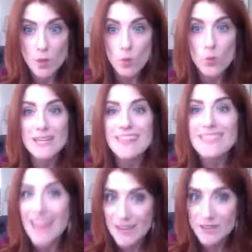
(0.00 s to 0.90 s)
We need
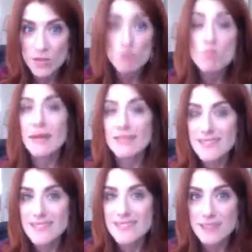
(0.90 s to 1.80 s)
that. You
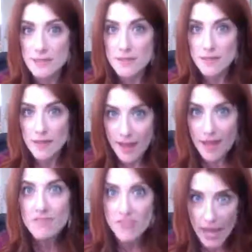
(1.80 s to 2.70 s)
must
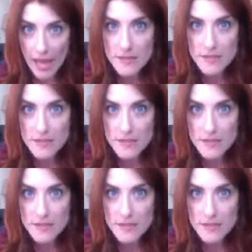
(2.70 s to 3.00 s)
have that.